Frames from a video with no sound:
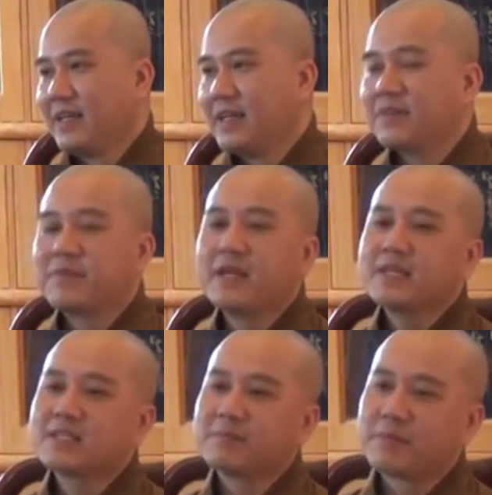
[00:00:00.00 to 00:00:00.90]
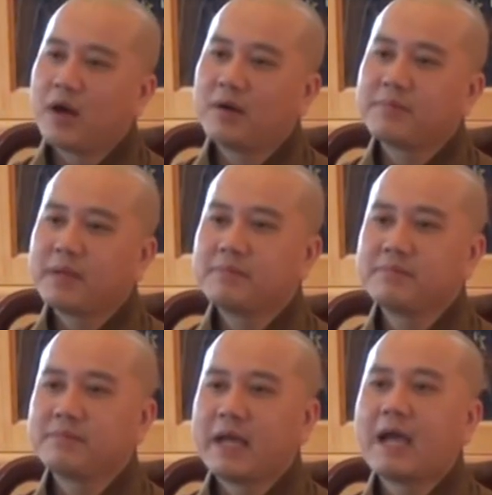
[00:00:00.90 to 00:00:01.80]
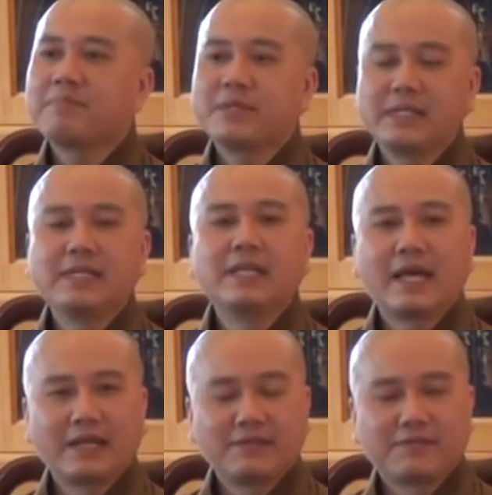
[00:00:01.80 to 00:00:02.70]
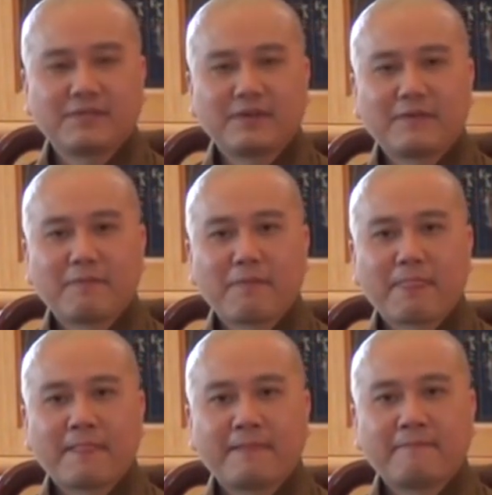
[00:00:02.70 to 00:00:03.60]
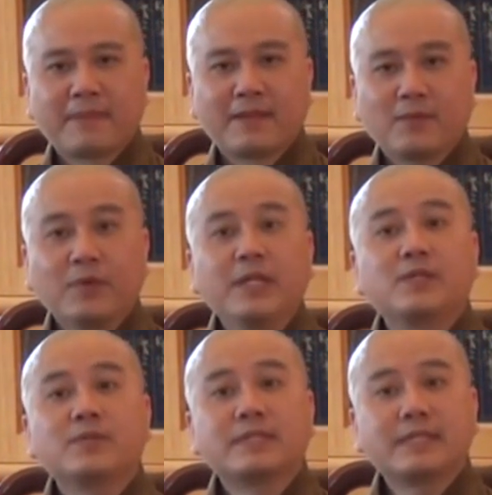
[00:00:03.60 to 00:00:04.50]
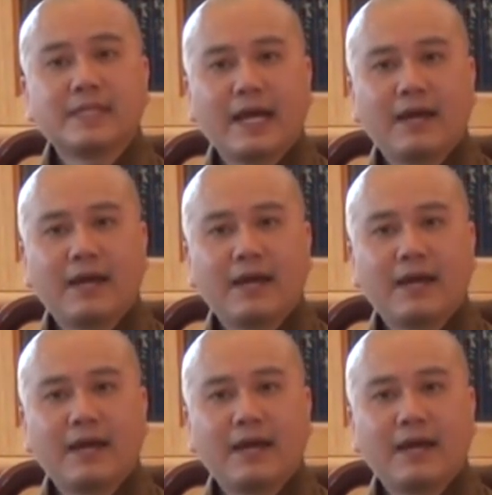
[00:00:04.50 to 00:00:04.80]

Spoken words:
If there is a problem happen in life, we need to sit